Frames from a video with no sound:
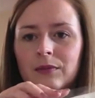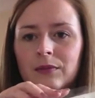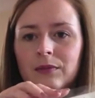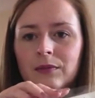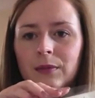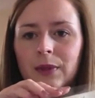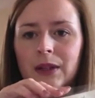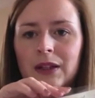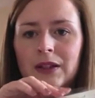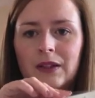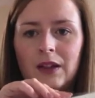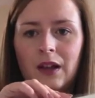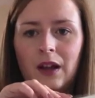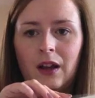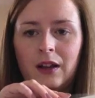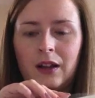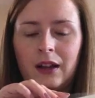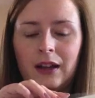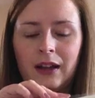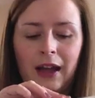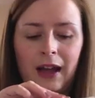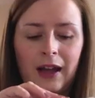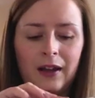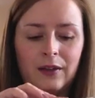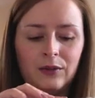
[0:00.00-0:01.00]
my circa
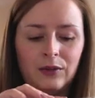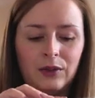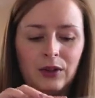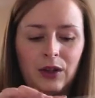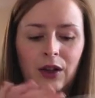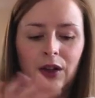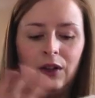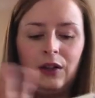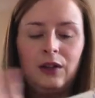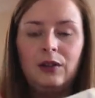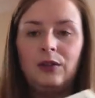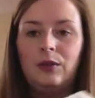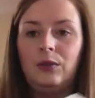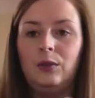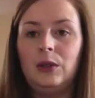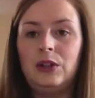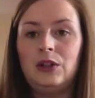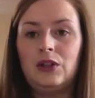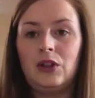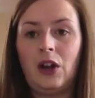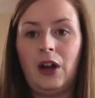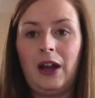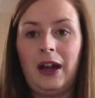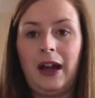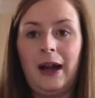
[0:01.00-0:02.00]
counter,
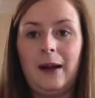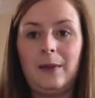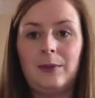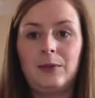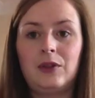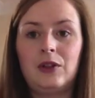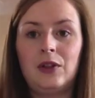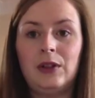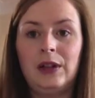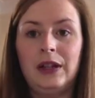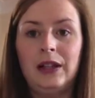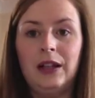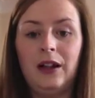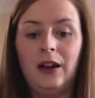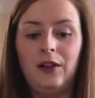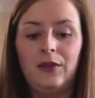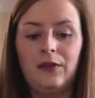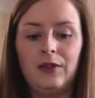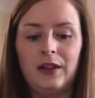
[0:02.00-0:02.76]
which I absolutely love.